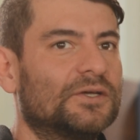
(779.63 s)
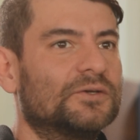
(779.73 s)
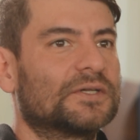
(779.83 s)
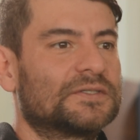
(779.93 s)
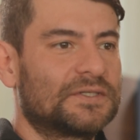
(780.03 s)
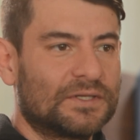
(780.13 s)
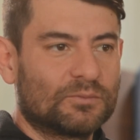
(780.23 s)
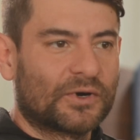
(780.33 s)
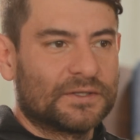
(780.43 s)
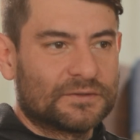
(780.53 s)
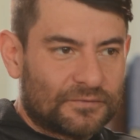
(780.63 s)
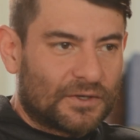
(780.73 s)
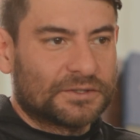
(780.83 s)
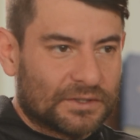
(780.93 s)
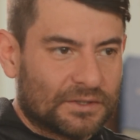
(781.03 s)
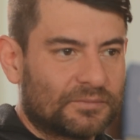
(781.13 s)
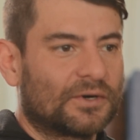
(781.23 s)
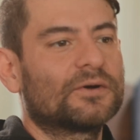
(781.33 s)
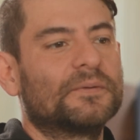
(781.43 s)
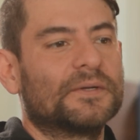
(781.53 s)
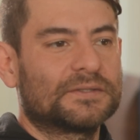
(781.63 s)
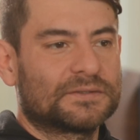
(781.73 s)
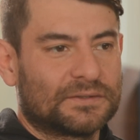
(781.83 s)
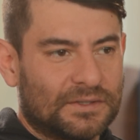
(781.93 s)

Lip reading: you can see the brain's function and purpose